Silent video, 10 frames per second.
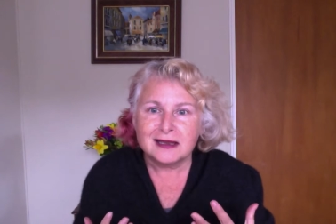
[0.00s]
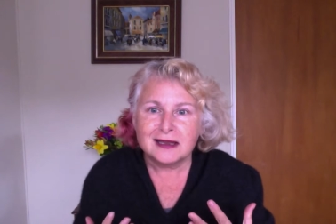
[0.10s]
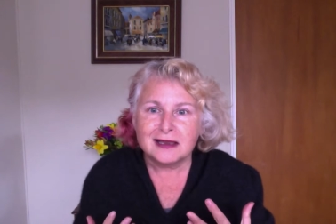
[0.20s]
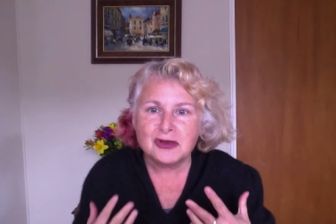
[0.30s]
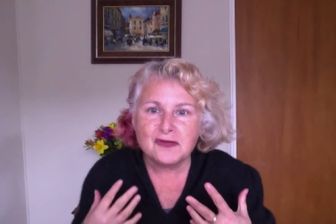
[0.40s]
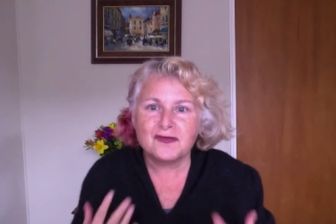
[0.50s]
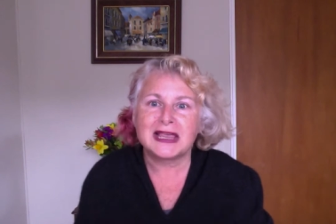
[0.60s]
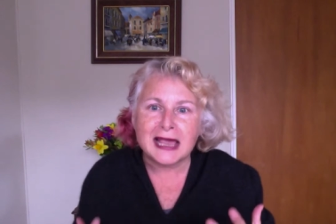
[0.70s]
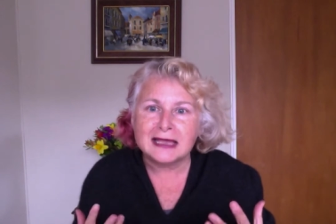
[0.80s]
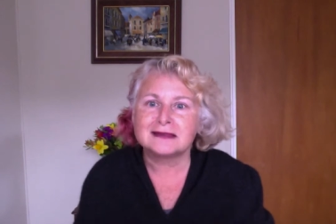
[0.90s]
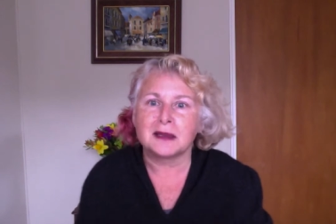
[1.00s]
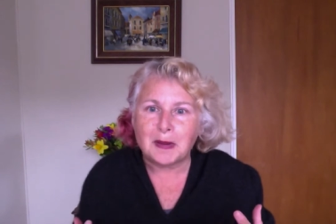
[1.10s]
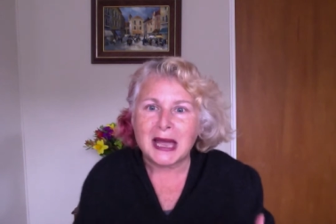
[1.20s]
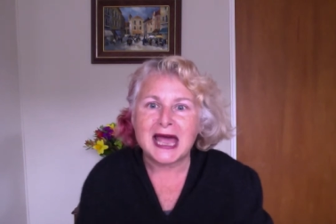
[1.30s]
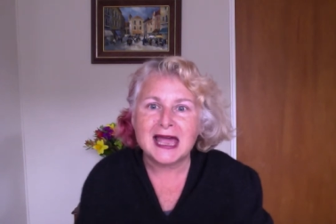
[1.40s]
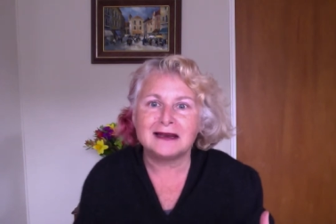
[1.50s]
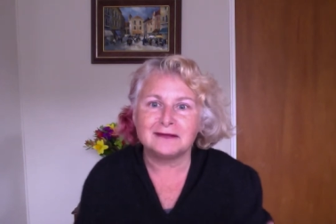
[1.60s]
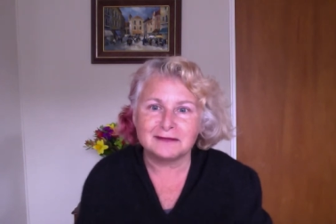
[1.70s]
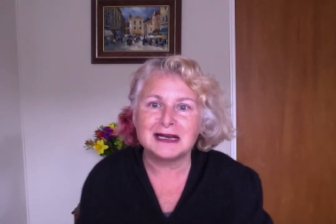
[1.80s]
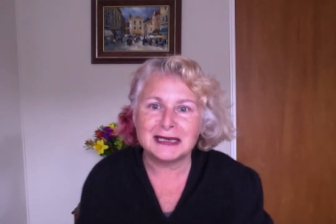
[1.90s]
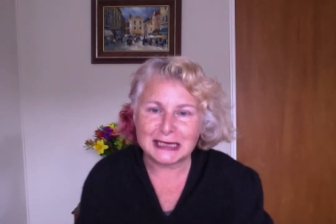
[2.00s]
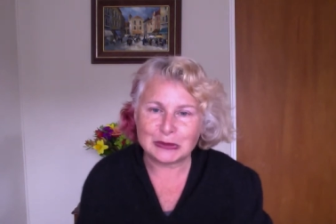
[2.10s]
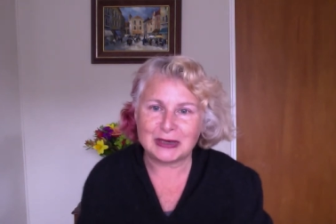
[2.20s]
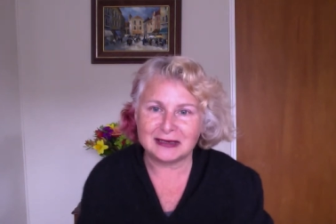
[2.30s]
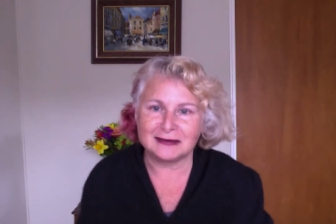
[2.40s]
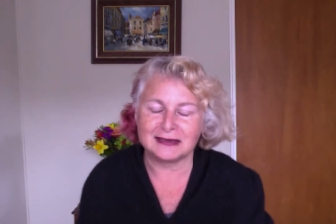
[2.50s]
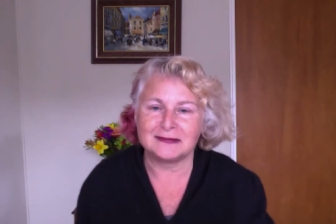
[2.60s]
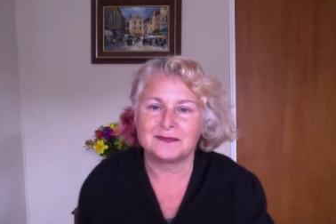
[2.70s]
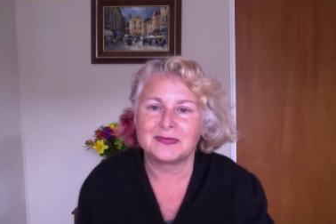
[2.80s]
you forget the pain really quickly.